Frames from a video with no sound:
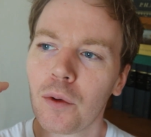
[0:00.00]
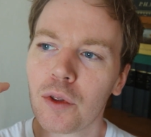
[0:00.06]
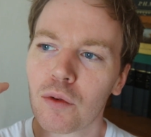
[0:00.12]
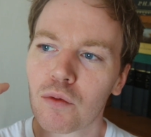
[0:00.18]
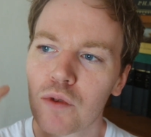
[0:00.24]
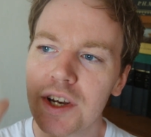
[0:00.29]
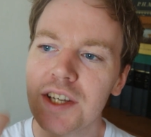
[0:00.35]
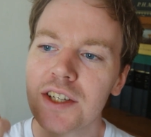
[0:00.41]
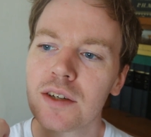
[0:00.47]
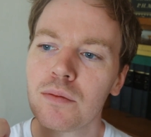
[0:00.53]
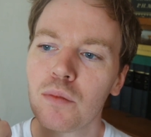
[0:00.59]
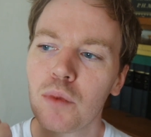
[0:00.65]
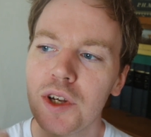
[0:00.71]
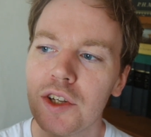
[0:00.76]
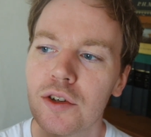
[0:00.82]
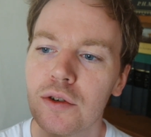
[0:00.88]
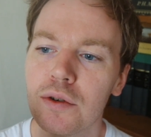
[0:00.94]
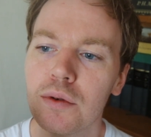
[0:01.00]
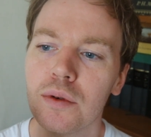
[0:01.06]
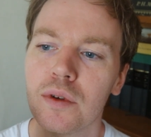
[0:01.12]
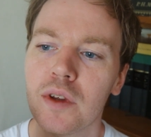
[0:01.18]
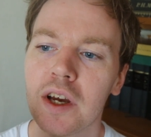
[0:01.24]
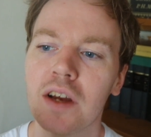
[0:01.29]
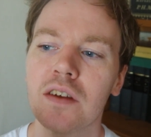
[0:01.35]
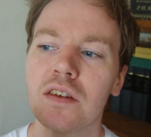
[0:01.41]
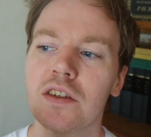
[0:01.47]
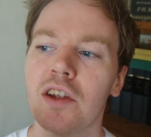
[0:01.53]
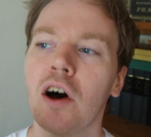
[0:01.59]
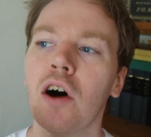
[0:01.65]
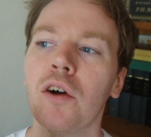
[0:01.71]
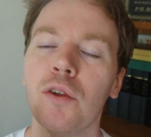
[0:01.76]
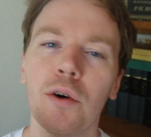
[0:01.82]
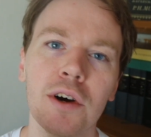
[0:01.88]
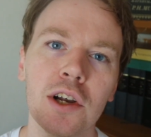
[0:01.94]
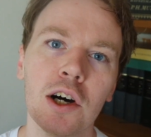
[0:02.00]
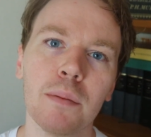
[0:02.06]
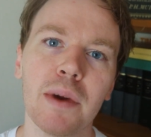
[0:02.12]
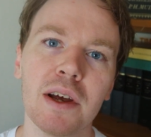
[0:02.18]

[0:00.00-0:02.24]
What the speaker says: The reason we do things that are not in our